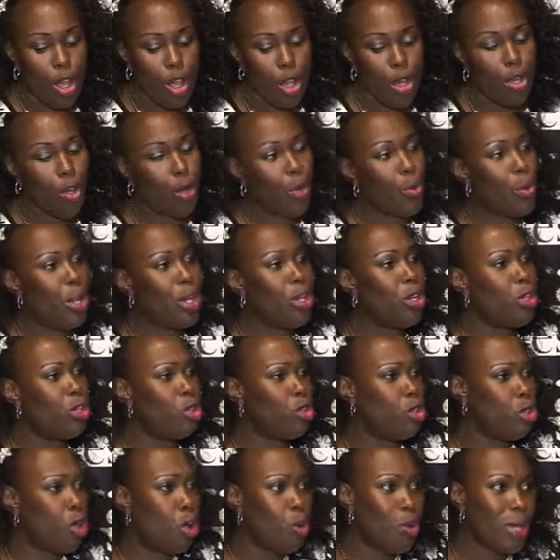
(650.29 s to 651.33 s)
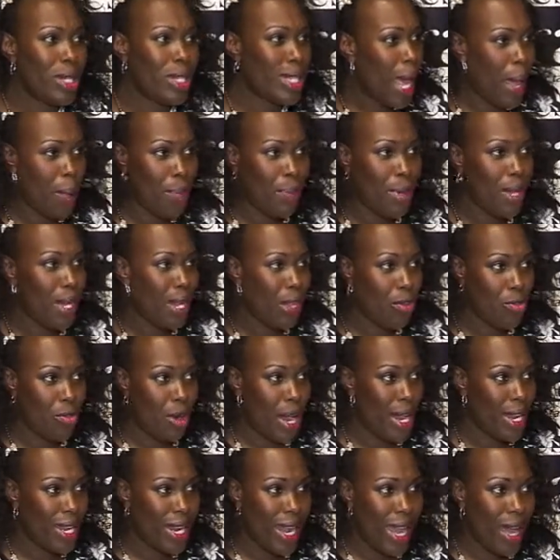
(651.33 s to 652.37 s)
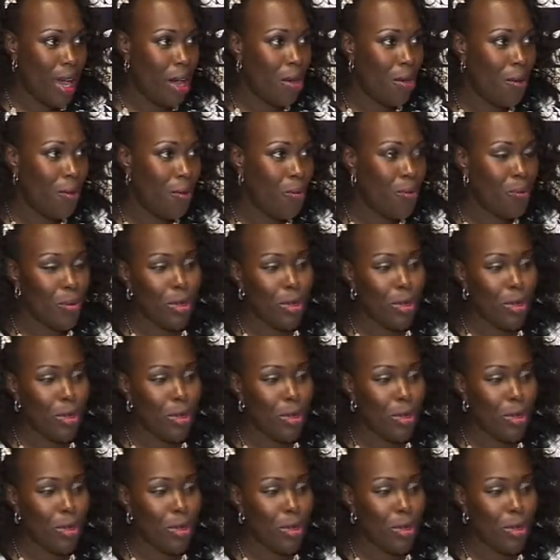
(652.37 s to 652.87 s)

look, we're not sure what's happening right now,